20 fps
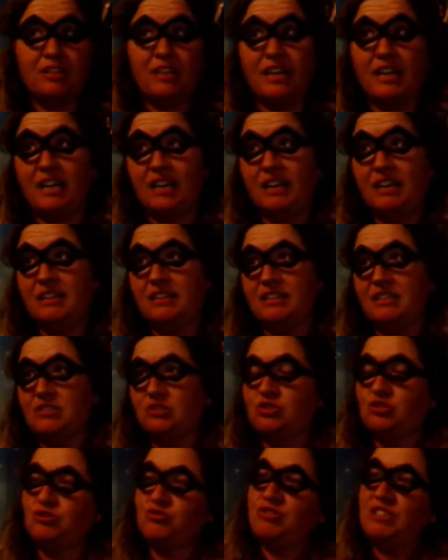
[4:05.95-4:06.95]
had a
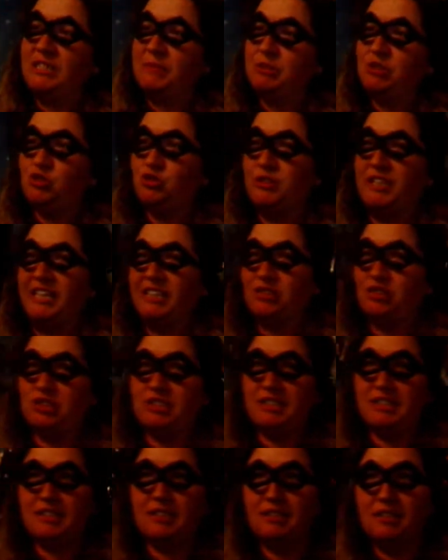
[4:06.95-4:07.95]
family
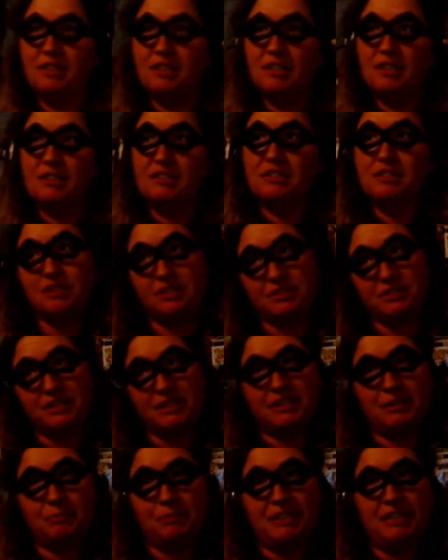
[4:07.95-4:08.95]
tragedy during the
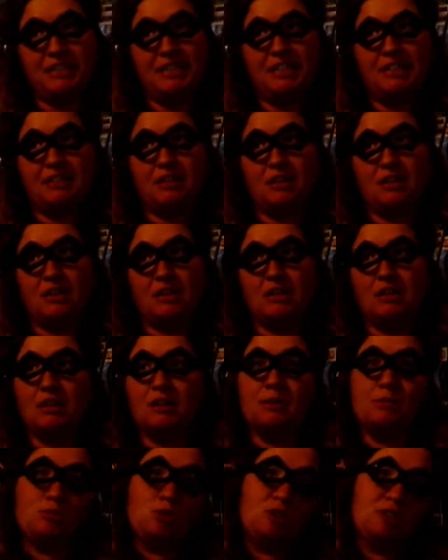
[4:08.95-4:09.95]
making
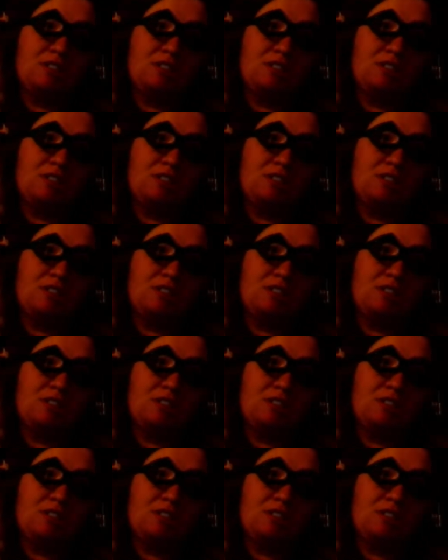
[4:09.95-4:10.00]
of Justice